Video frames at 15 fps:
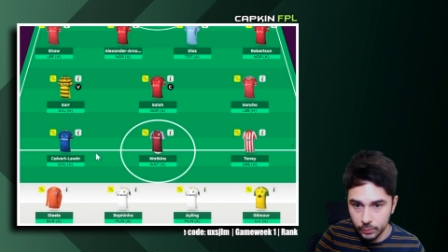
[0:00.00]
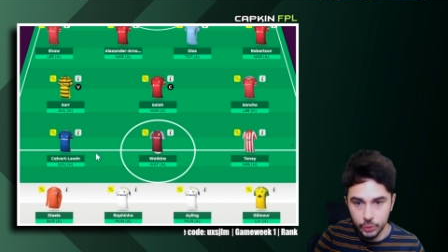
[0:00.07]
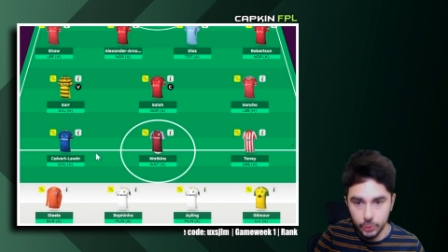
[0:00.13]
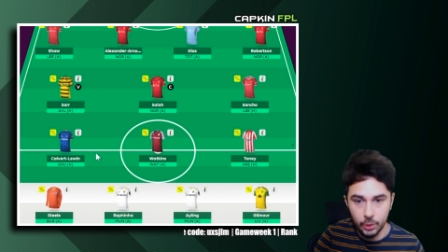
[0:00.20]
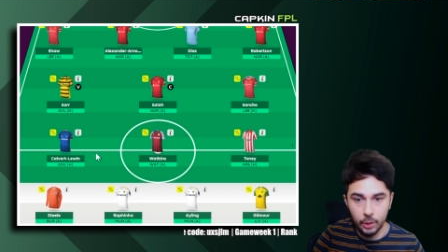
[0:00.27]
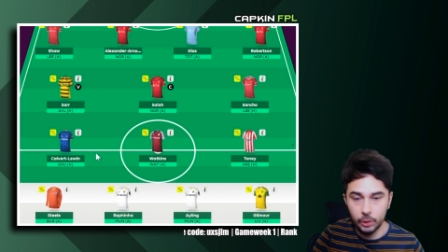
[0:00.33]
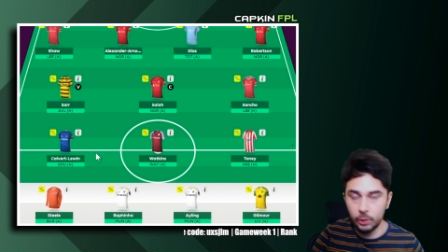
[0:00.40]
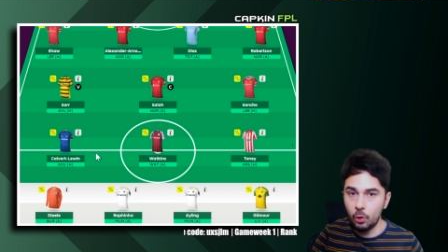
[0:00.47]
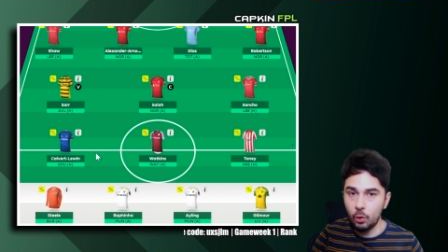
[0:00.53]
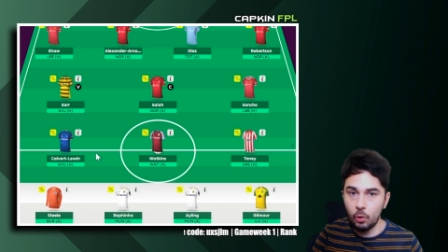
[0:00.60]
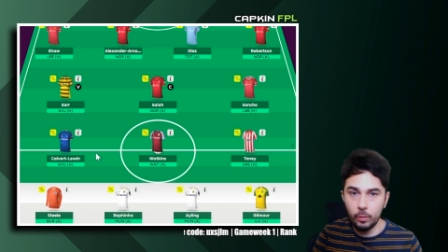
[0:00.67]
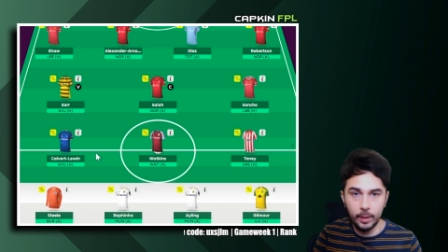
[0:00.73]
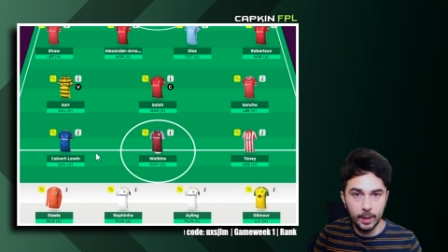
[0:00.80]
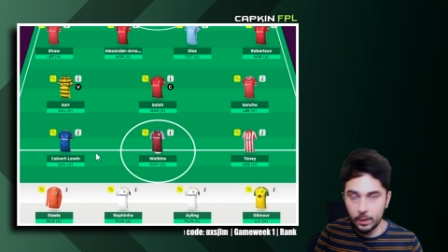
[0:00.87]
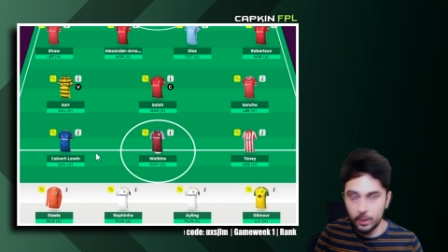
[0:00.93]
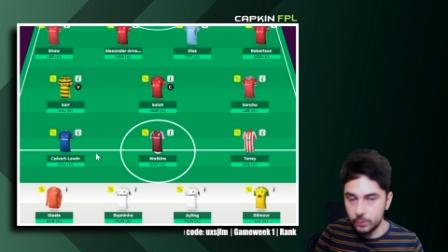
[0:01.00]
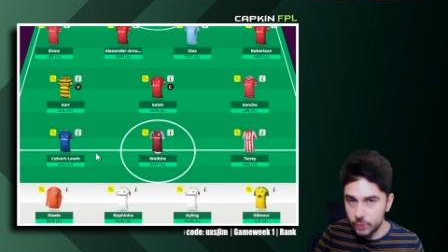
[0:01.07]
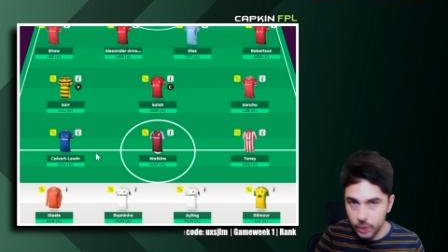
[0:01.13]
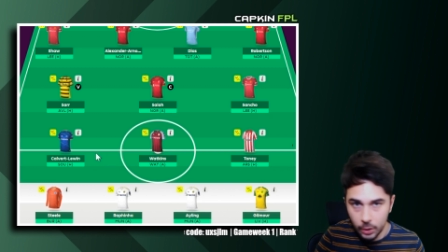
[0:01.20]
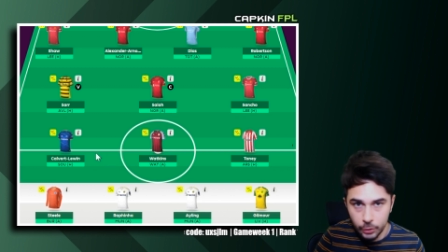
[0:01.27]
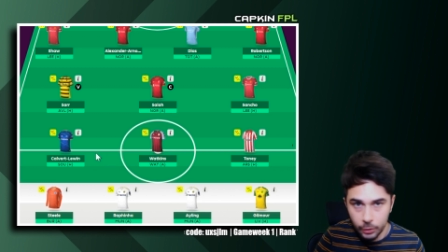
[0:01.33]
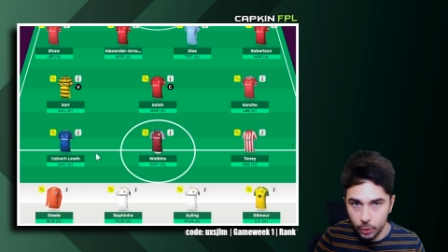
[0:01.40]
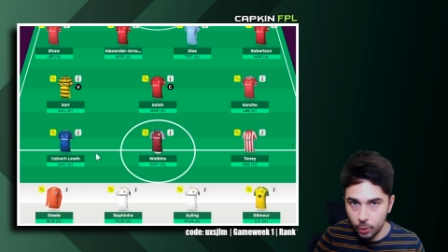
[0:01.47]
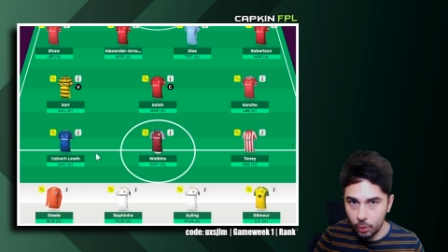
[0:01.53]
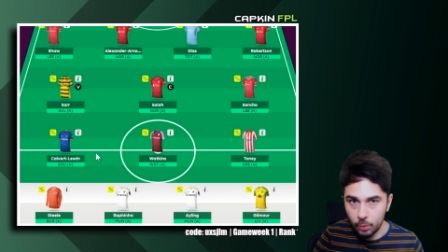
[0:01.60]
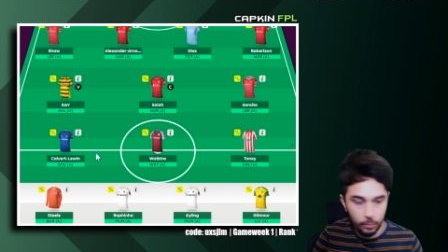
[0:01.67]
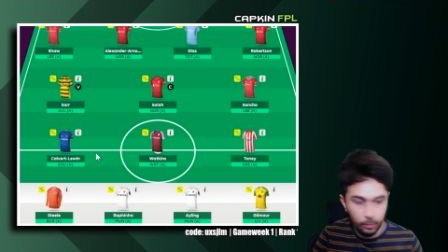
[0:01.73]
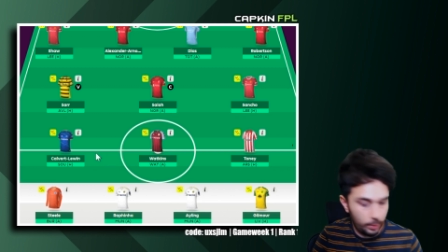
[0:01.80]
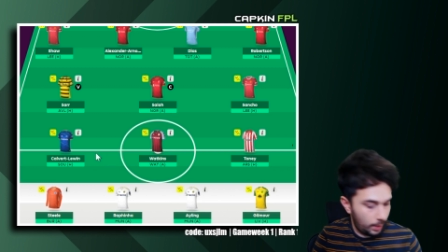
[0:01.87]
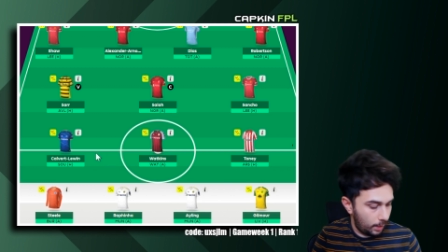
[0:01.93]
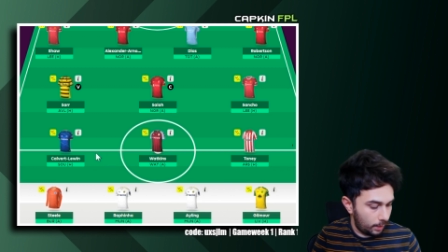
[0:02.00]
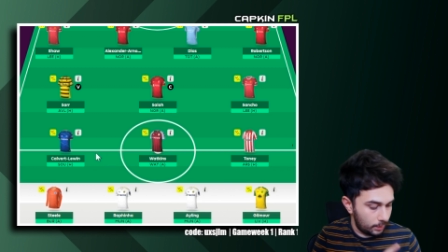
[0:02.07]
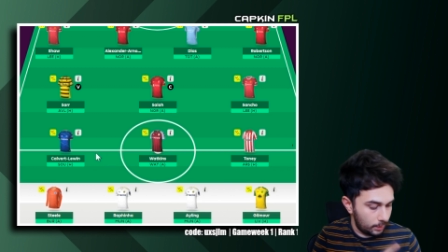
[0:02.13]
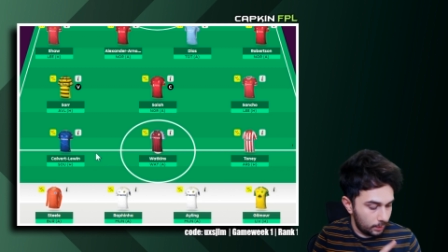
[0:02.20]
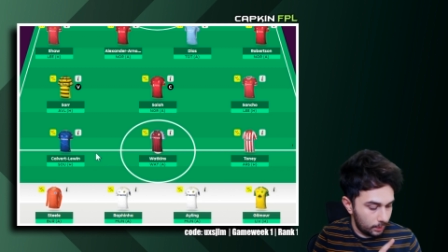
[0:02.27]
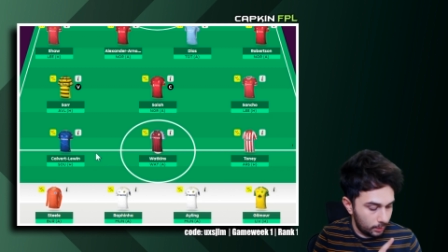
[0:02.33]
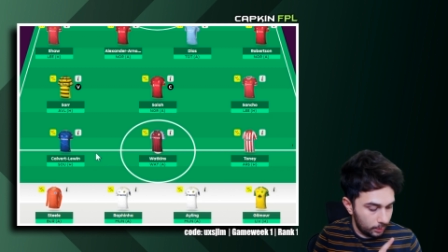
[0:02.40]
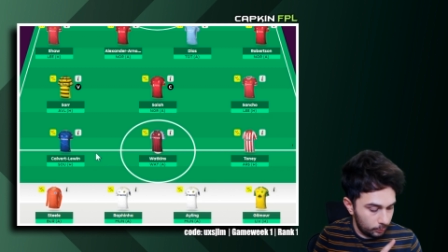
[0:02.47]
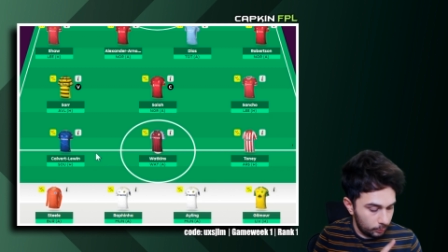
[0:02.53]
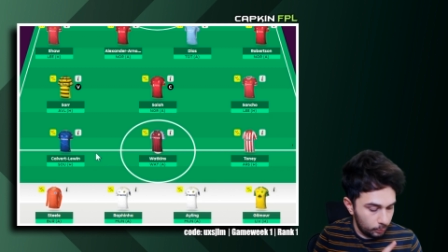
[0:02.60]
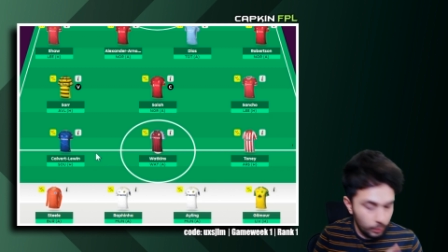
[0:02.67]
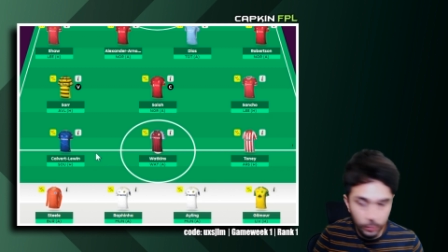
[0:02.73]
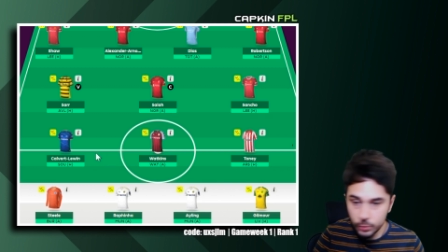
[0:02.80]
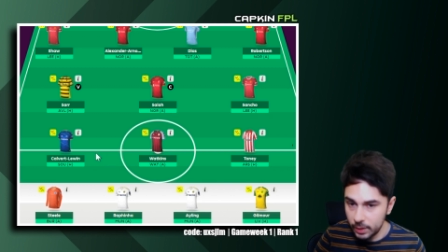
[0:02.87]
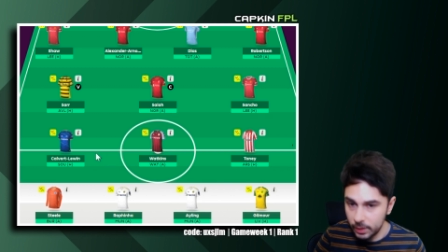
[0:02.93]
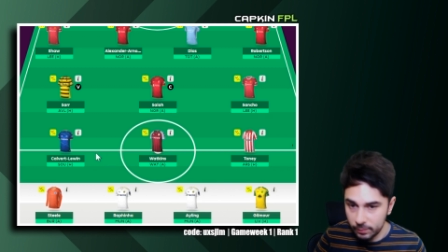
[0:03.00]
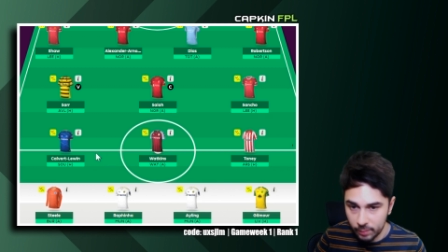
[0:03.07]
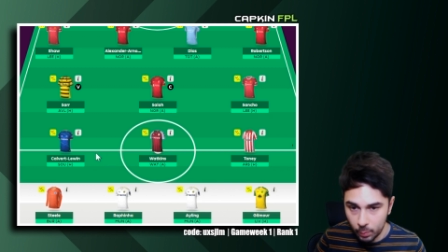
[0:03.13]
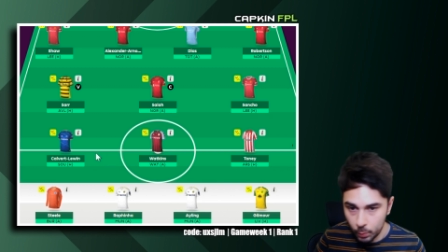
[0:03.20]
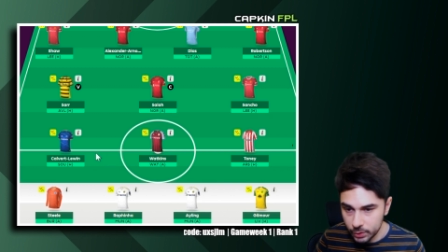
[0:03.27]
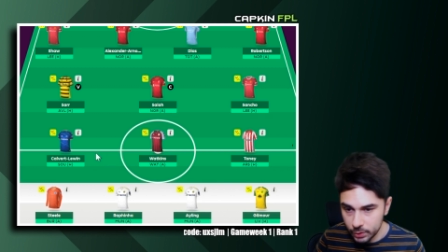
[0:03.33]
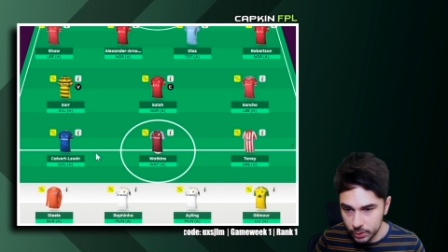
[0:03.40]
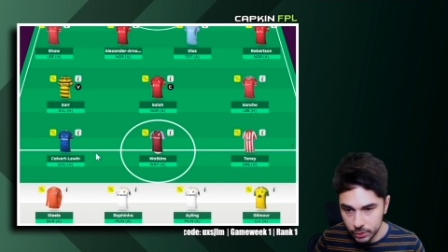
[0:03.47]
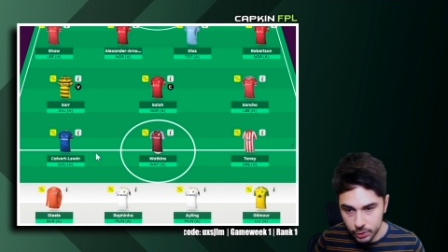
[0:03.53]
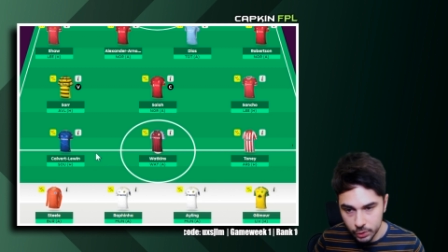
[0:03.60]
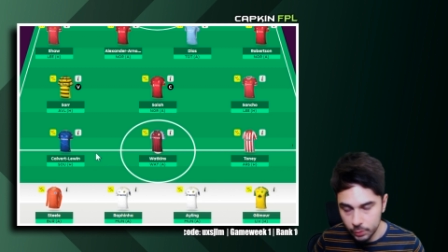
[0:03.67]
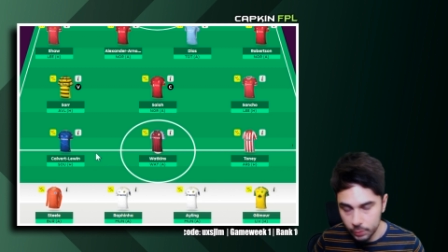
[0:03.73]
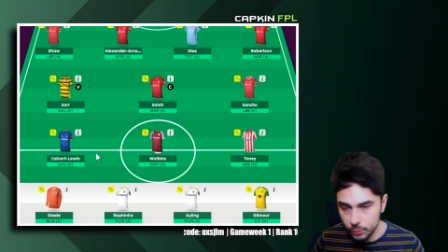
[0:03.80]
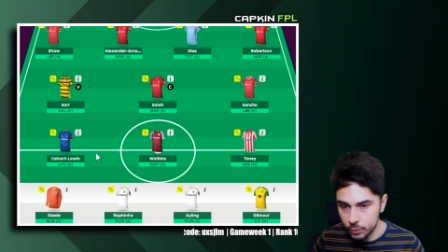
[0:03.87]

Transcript: You know, I can go and get Antonio and uh, Wilson if I wanted to.